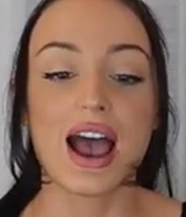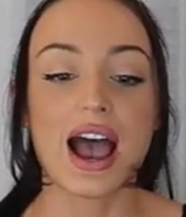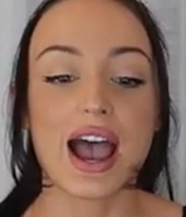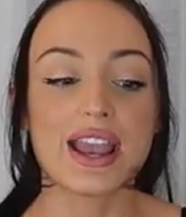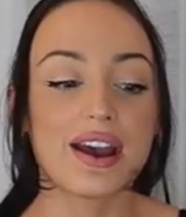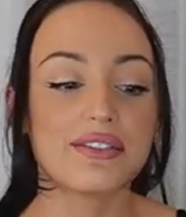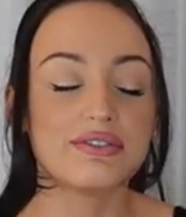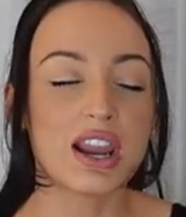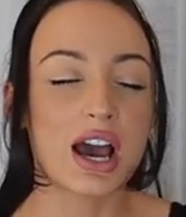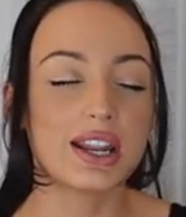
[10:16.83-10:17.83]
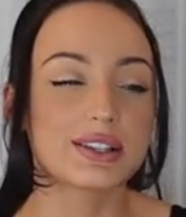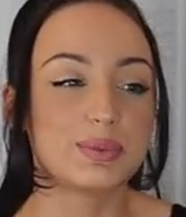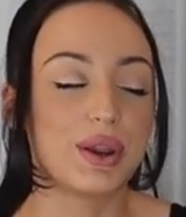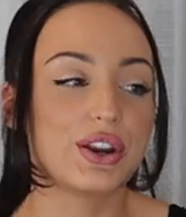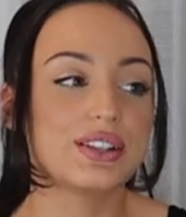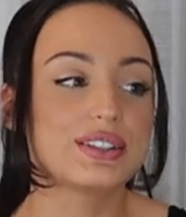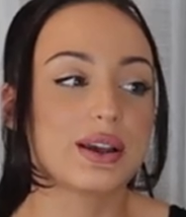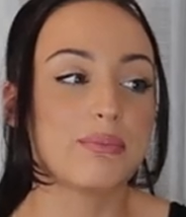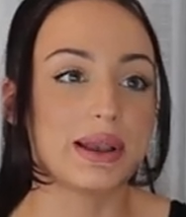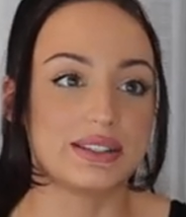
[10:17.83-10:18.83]
I have not experienced
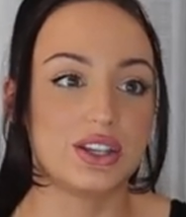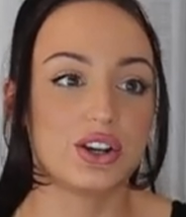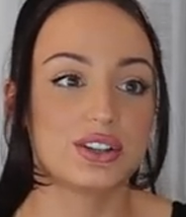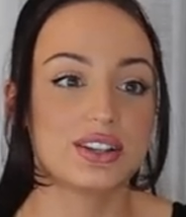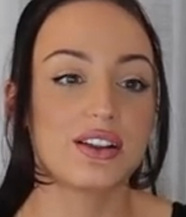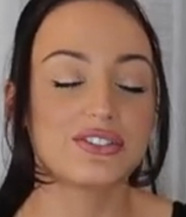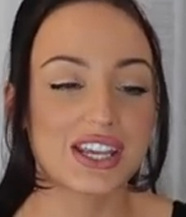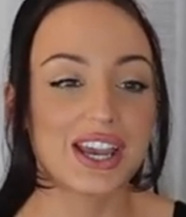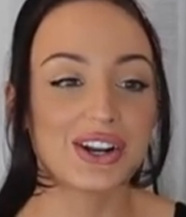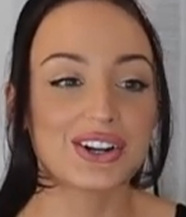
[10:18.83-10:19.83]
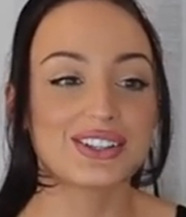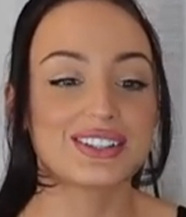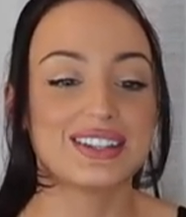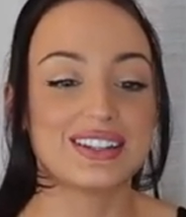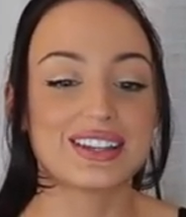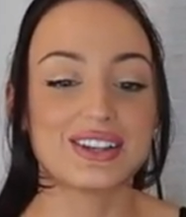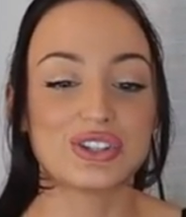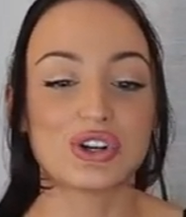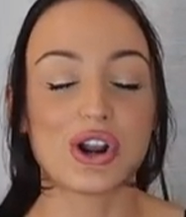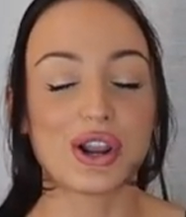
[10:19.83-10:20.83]
a messier self-tanner since I
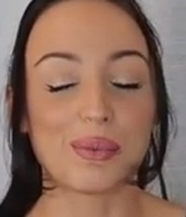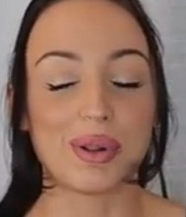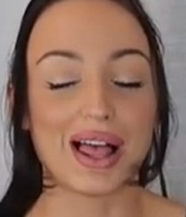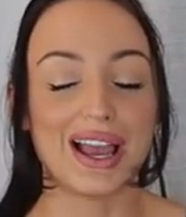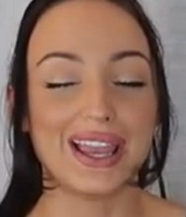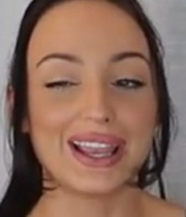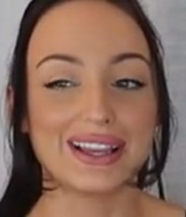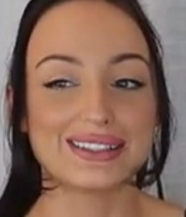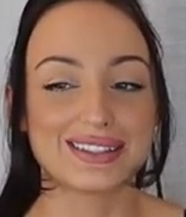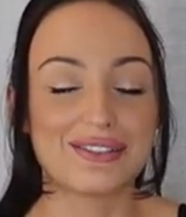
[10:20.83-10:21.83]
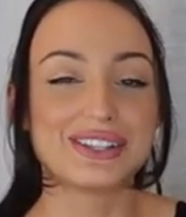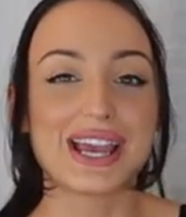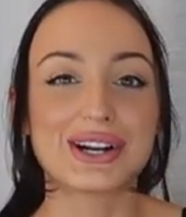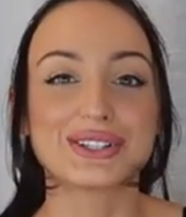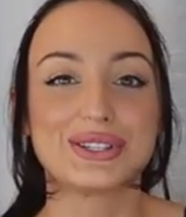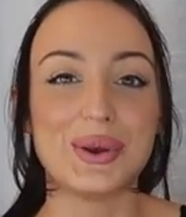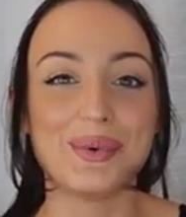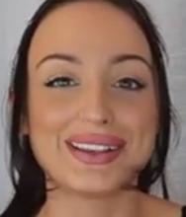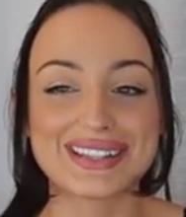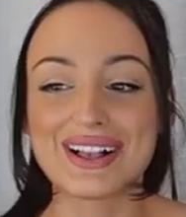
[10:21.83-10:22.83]
started applying self-tanners to
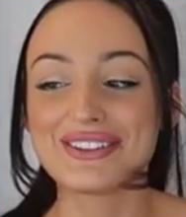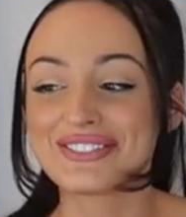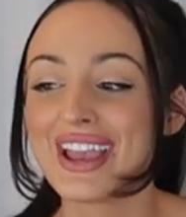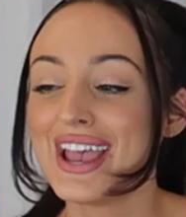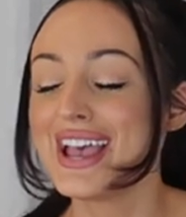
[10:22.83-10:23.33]
myself.